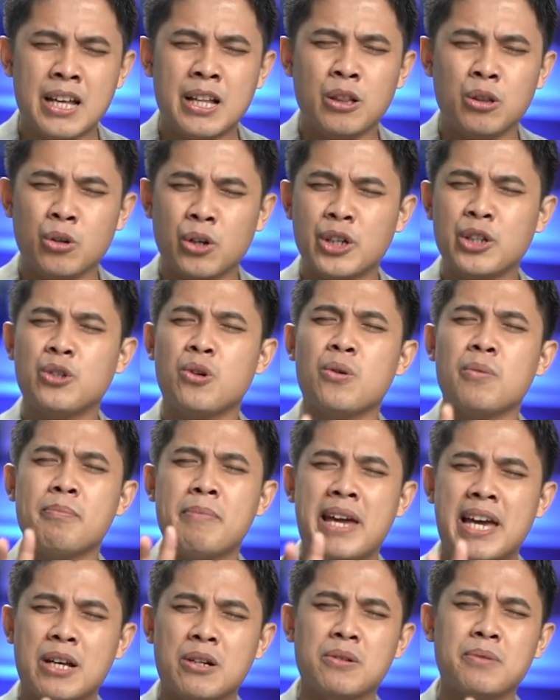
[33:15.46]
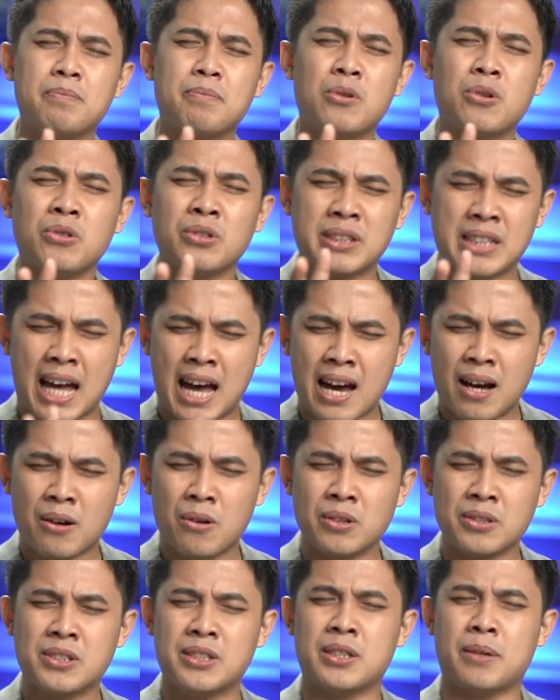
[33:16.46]
Lord, kung meron pong
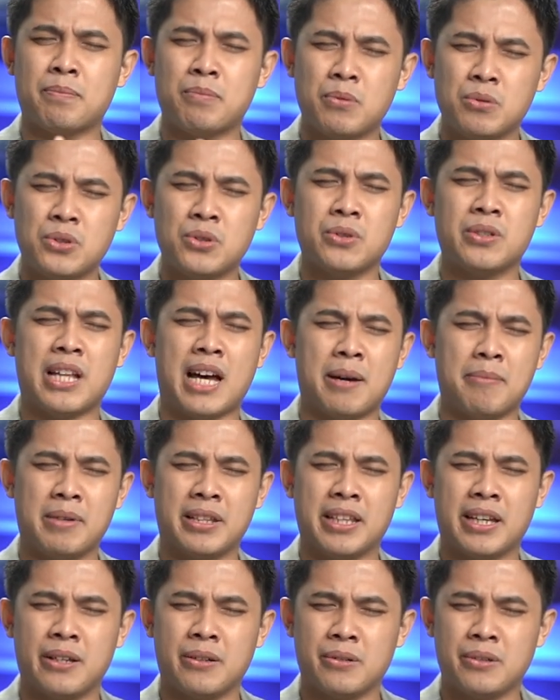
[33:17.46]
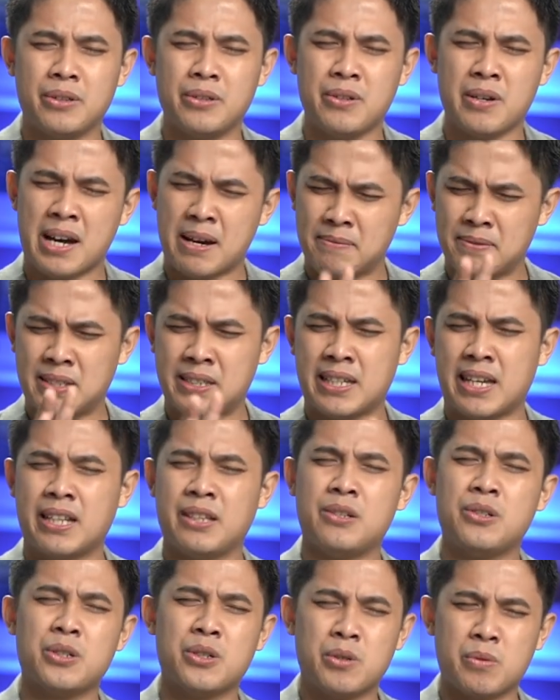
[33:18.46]
takot sa puso namin ngayon, you have
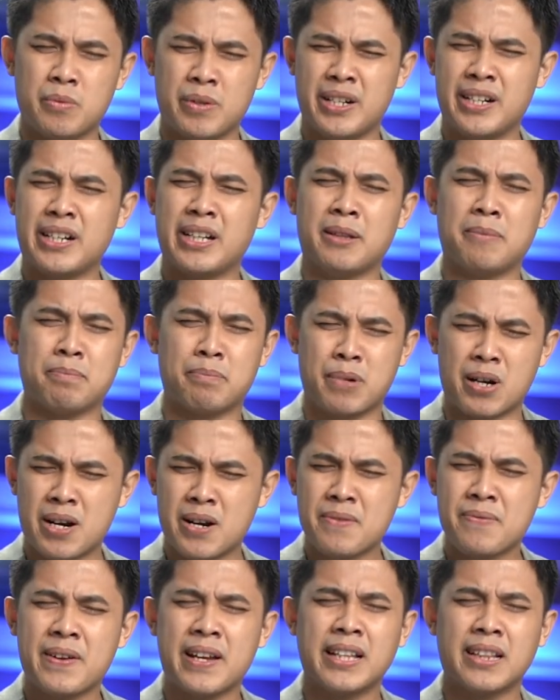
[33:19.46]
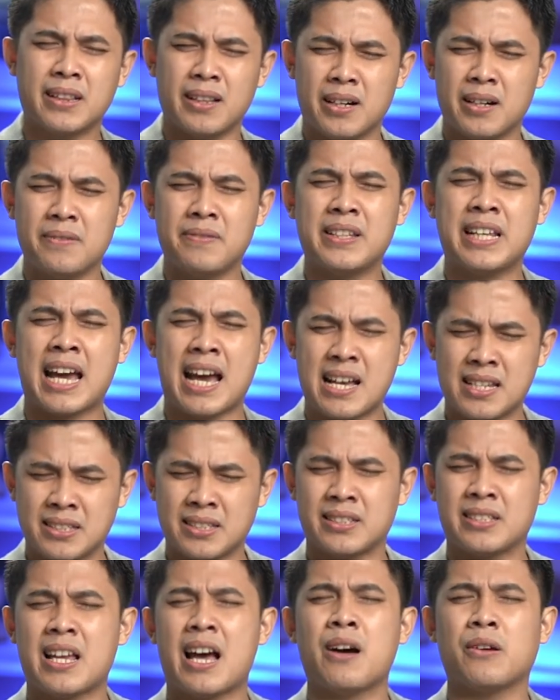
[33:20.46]
said in your word that perfect love
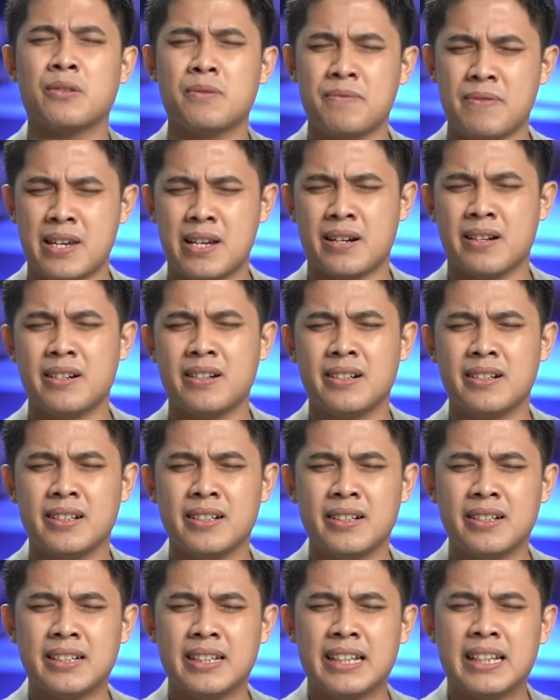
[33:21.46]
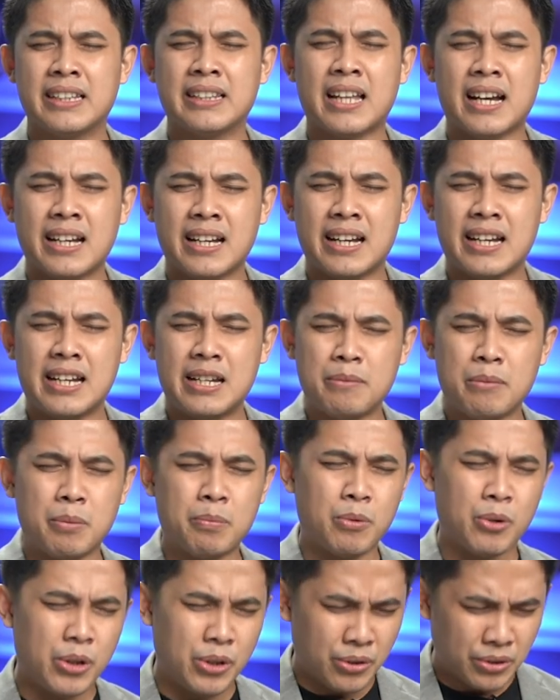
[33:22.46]
casts out fear. Tanggalin mo
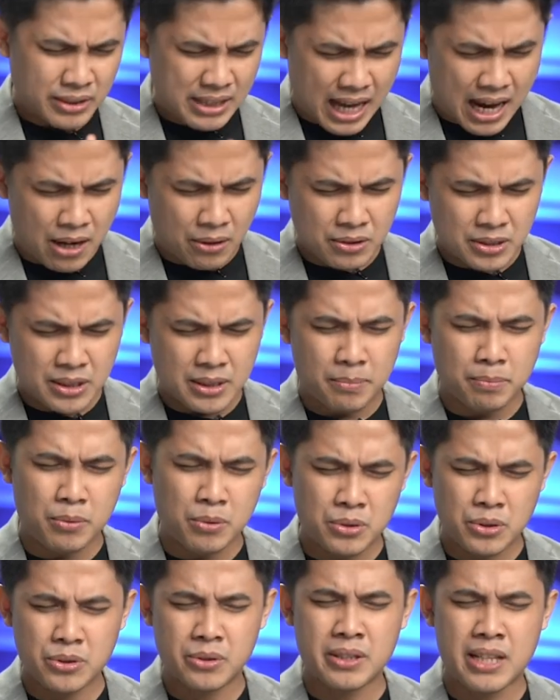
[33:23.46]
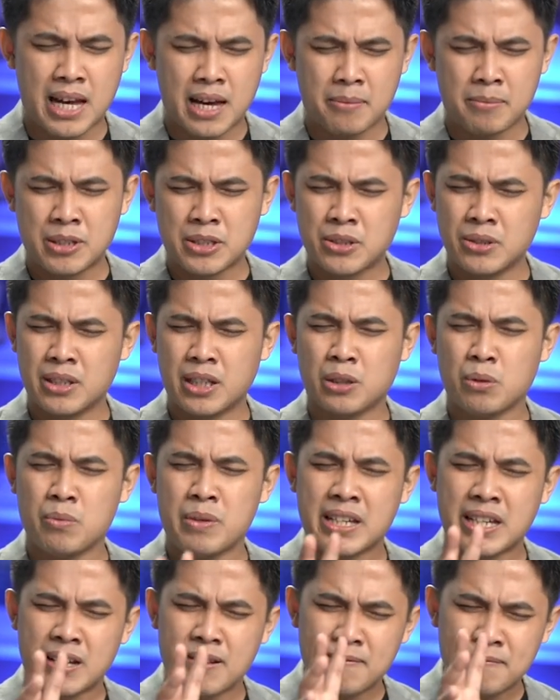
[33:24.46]
po yung takot sa puso namin so that
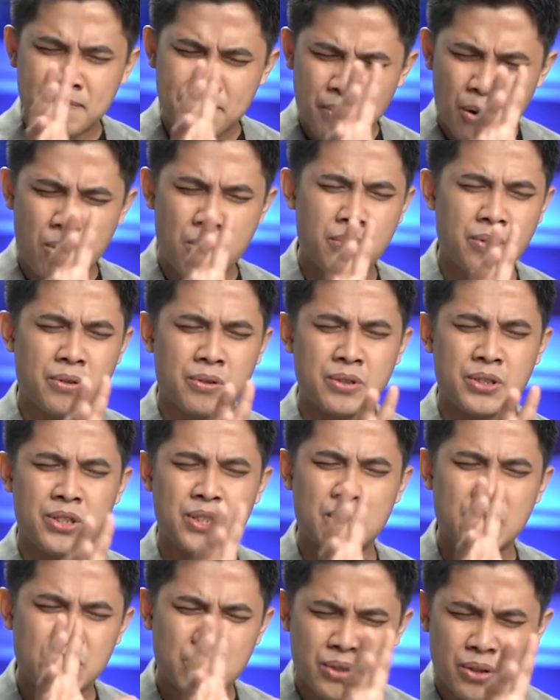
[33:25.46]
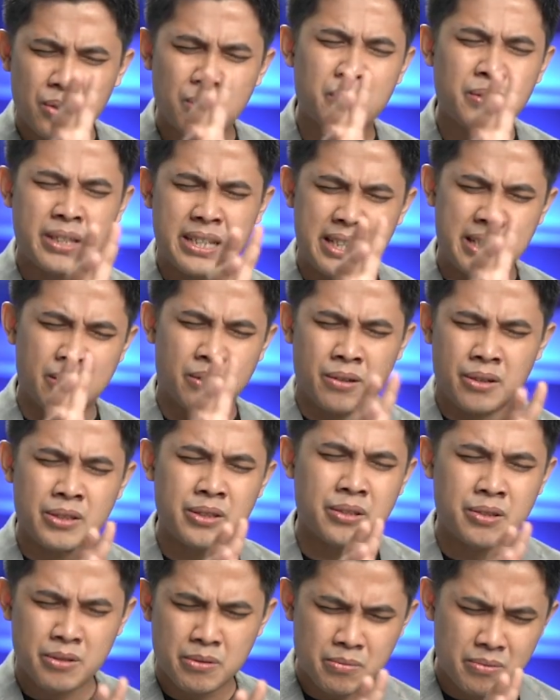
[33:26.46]
we can focus solely
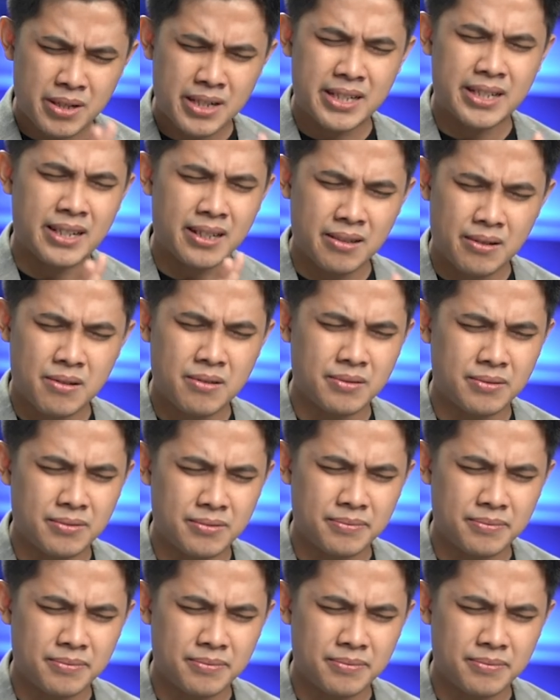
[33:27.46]
on your word alone.